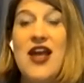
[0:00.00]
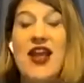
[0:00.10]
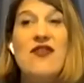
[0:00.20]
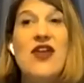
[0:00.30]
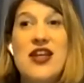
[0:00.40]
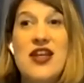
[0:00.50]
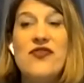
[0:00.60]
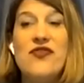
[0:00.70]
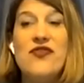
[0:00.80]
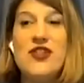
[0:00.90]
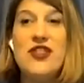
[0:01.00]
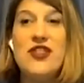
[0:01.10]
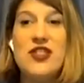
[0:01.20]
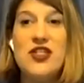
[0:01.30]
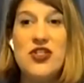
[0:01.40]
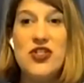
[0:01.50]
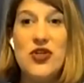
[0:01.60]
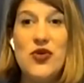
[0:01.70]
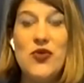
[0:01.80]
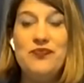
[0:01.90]
having enough to
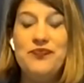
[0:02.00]
do.